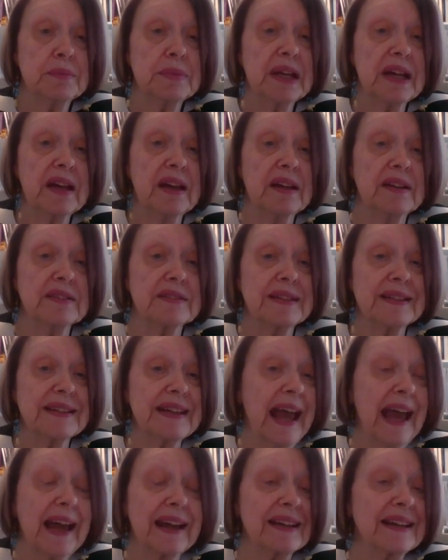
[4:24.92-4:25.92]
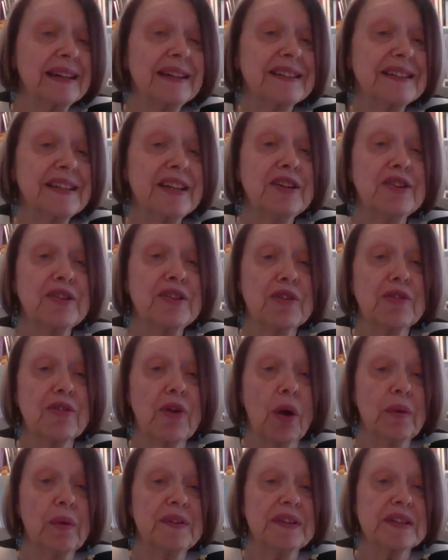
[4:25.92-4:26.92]
because it can't continue to
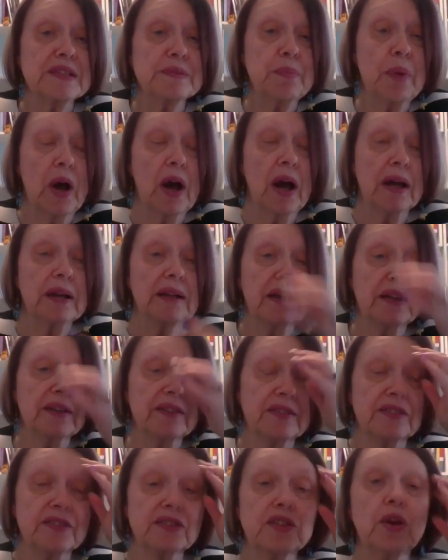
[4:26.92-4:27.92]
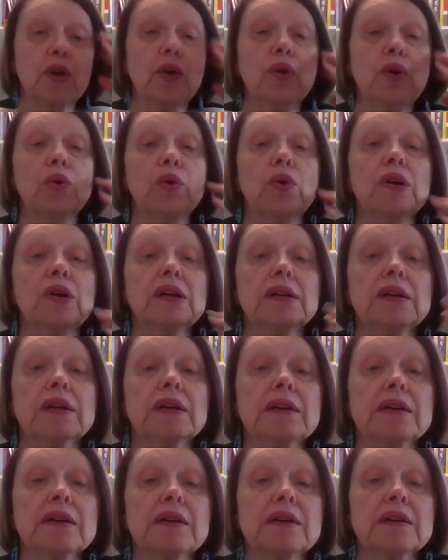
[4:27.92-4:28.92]
grow in this pot. It's too
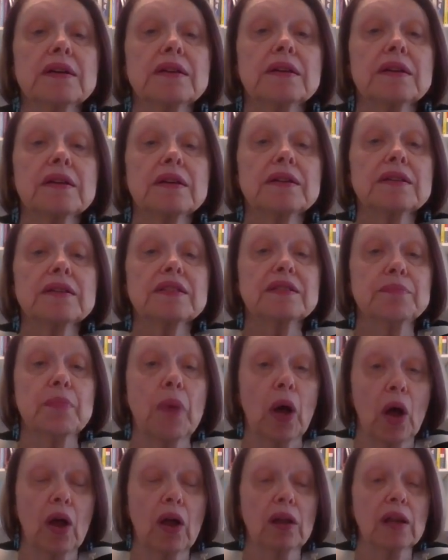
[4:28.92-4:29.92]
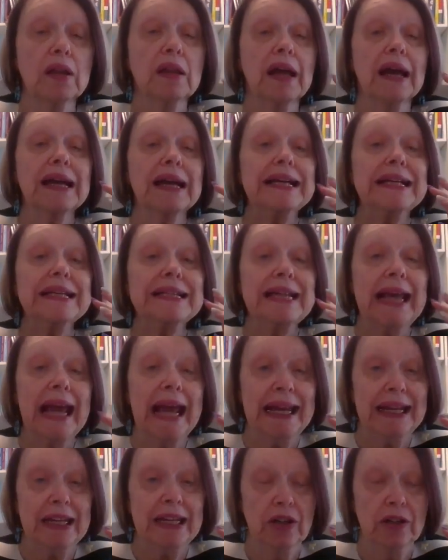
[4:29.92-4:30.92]
small a
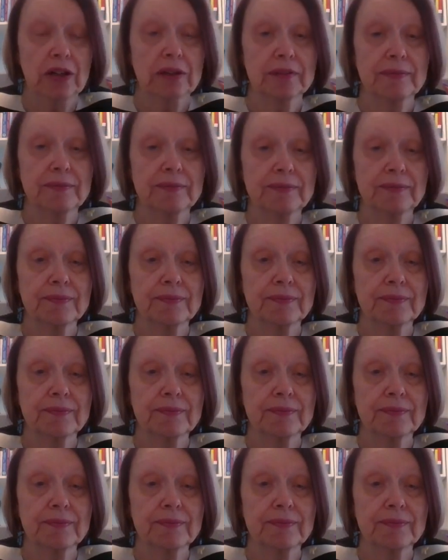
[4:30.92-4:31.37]
container.